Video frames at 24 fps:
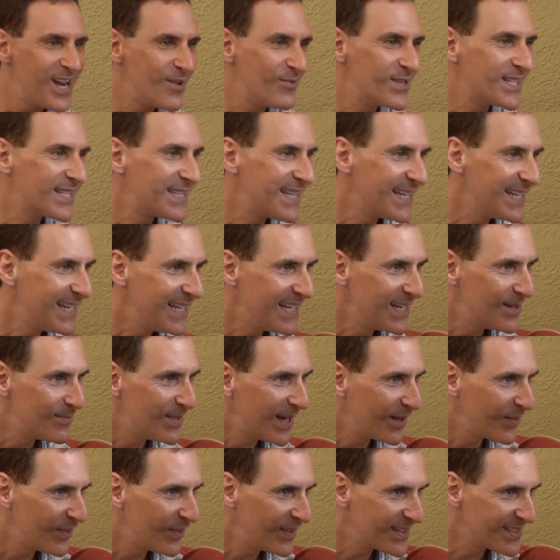I was thinking
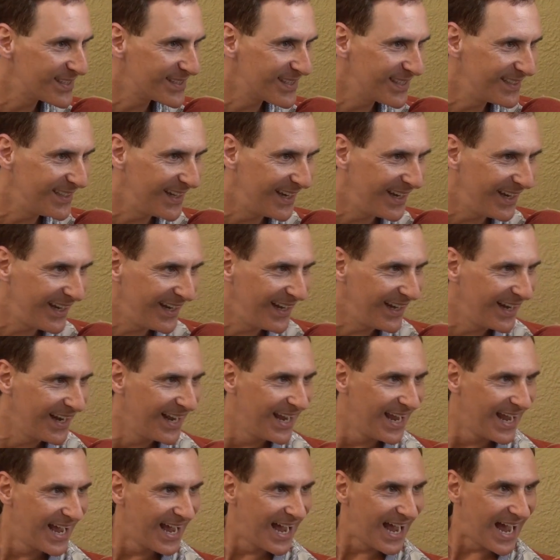about this today.
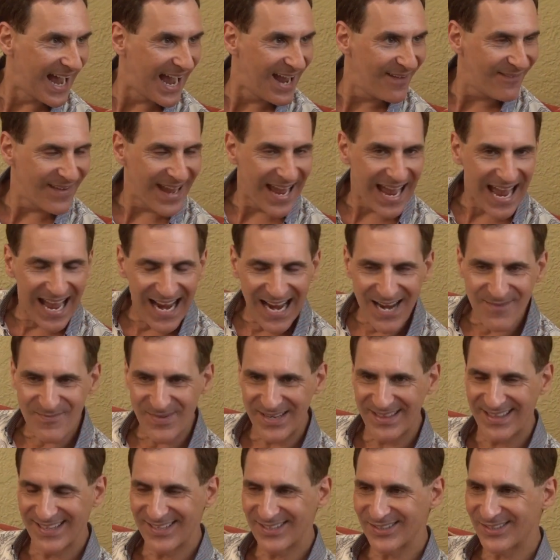I
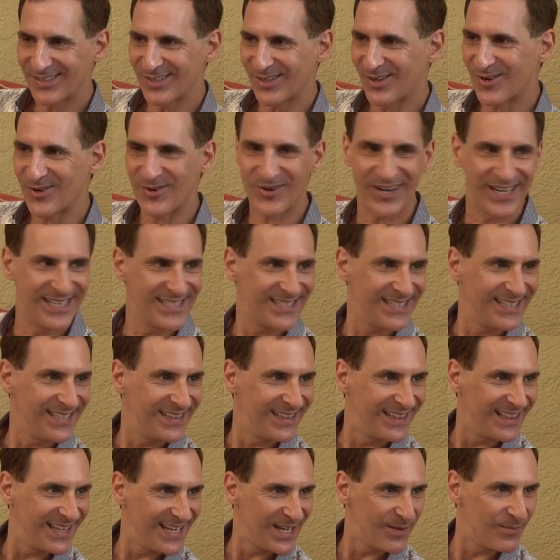mean, this is a crazy
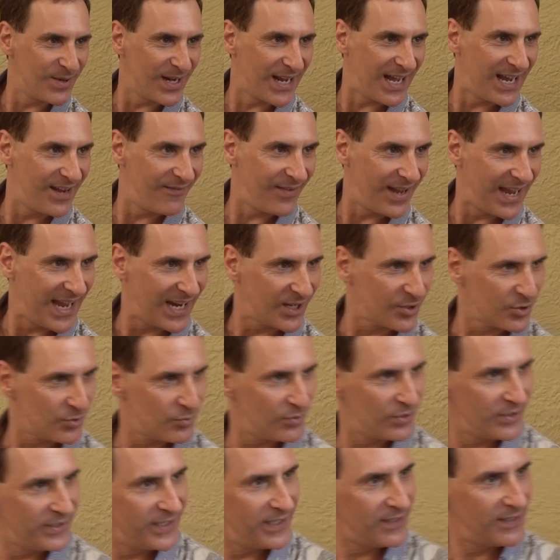thing, but I've
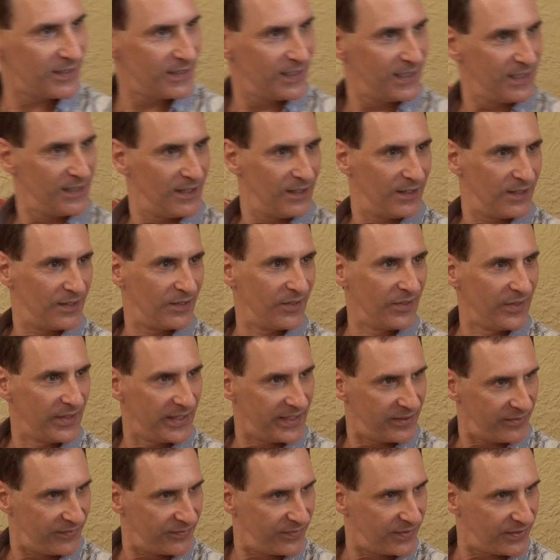actually
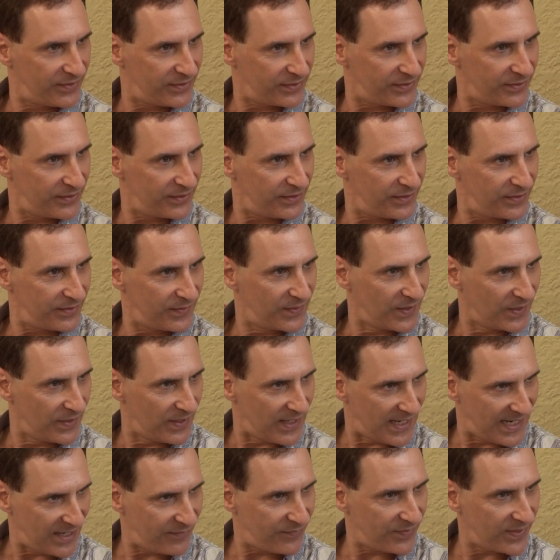lived the
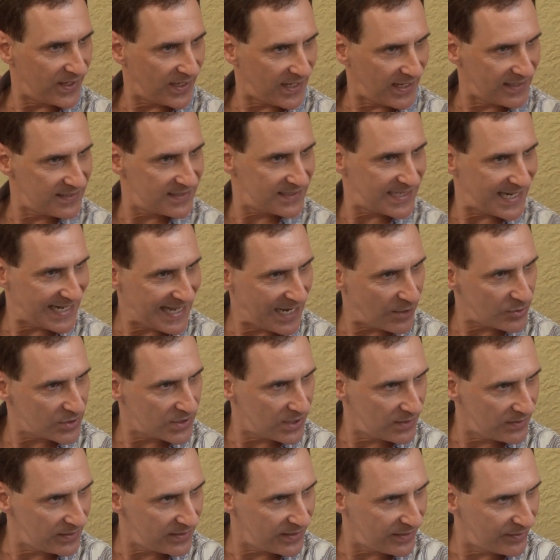life that I set out
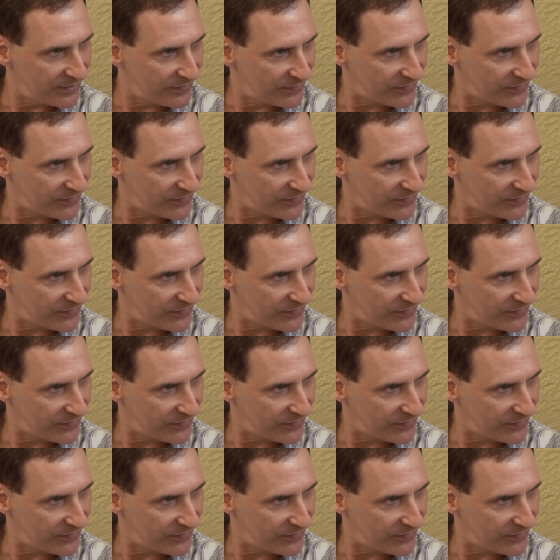to live.